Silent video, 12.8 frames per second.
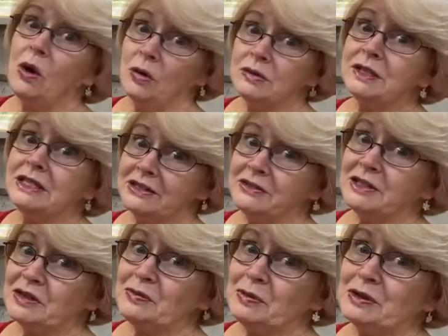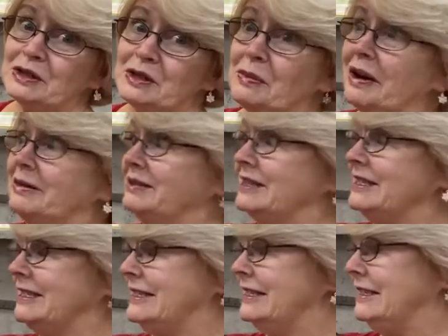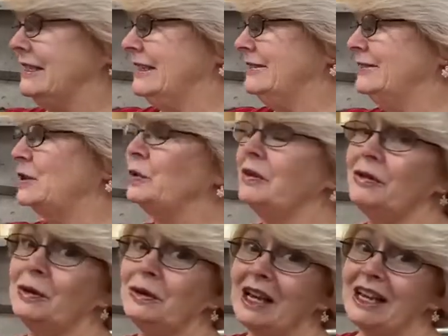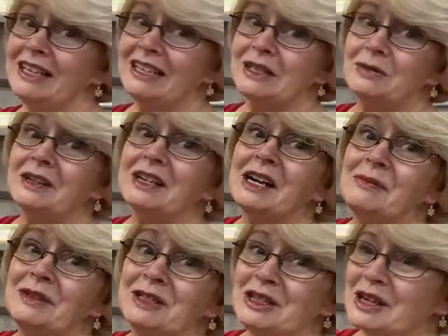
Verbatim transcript: whole series of books about this duck. So if you like this one, come and